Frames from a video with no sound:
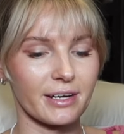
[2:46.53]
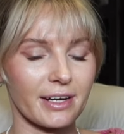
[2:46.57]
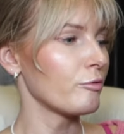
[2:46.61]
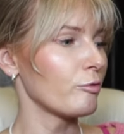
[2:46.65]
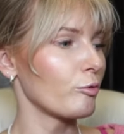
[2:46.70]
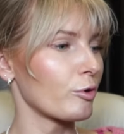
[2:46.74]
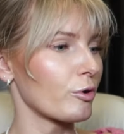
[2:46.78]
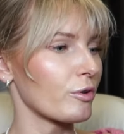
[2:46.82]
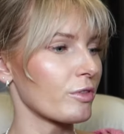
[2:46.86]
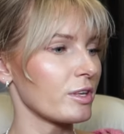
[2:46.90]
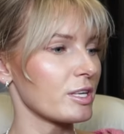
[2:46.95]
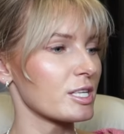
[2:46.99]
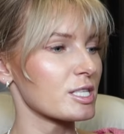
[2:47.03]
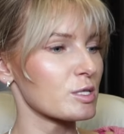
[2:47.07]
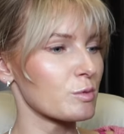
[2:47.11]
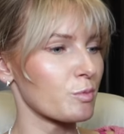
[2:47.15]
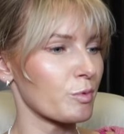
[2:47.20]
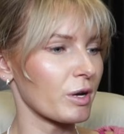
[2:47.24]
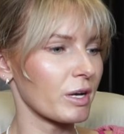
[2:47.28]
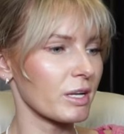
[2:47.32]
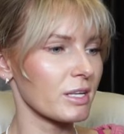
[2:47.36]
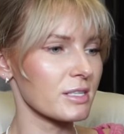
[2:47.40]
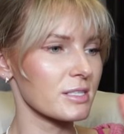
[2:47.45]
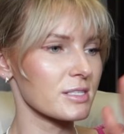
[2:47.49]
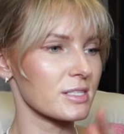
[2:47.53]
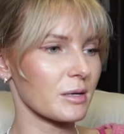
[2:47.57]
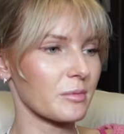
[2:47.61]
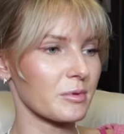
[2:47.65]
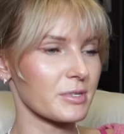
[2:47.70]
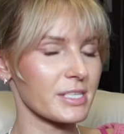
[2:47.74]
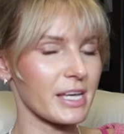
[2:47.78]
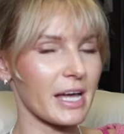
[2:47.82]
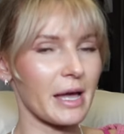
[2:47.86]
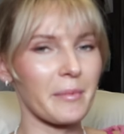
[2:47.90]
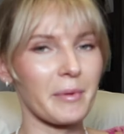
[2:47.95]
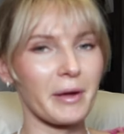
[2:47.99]
And for the spring and
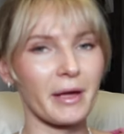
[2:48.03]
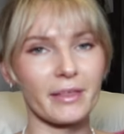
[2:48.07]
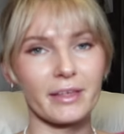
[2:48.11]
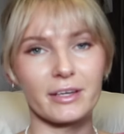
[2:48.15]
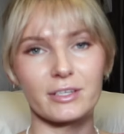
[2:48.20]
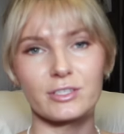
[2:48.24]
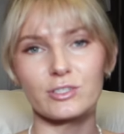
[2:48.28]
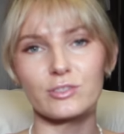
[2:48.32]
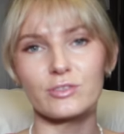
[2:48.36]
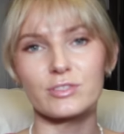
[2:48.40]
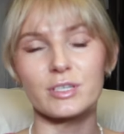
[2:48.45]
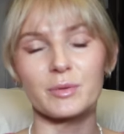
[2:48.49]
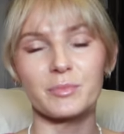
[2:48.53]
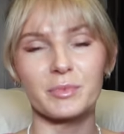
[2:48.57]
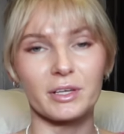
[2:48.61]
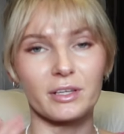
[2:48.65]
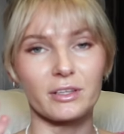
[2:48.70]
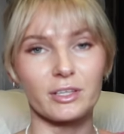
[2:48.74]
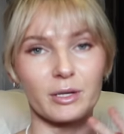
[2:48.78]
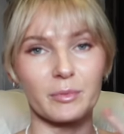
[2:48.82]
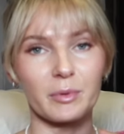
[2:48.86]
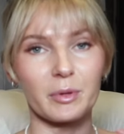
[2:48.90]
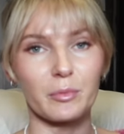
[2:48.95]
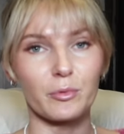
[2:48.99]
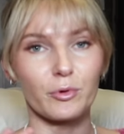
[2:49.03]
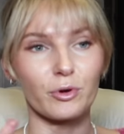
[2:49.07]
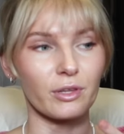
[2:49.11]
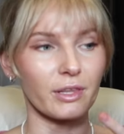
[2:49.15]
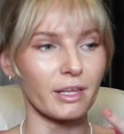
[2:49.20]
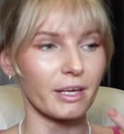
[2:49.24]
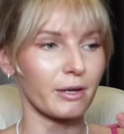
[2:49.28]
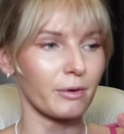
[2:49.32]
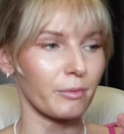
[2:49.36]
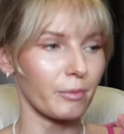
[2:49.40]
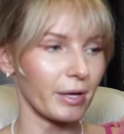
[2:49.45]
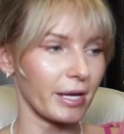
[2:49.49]
summertime, I like to use something a little bit more
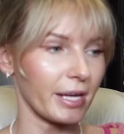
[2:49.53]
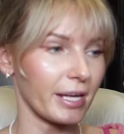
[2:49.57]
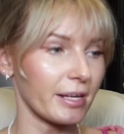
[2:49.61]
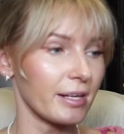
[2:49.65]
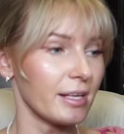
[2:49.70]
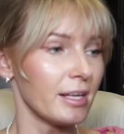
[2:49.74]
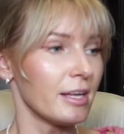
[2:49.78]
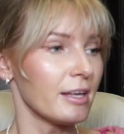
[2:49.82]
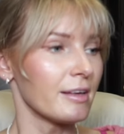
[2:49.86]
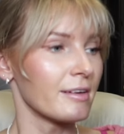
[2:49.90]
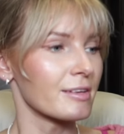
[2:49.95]
lightweight.